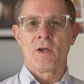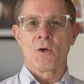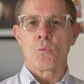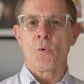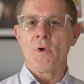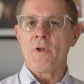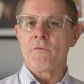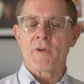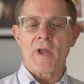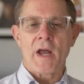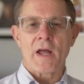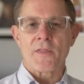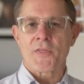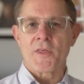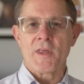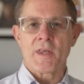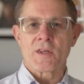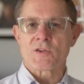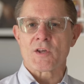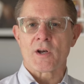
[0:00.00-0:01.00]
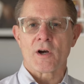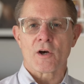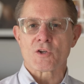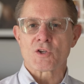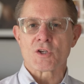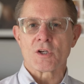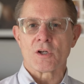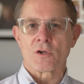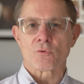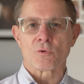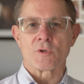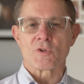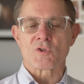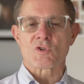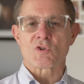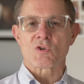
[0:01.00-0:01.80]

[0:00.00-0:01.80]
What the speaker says: We've got things in our children's